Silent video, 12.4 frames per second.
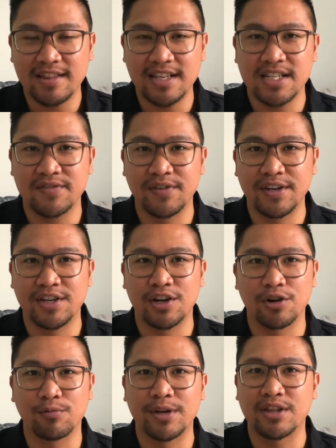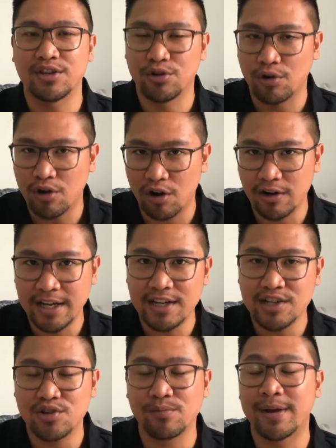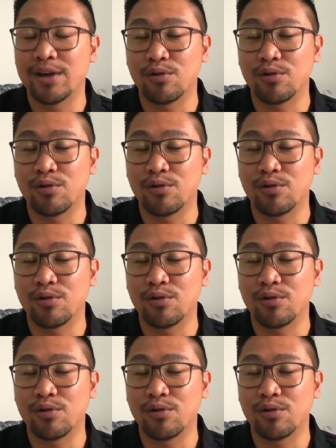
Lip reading: this video with your colleagues who may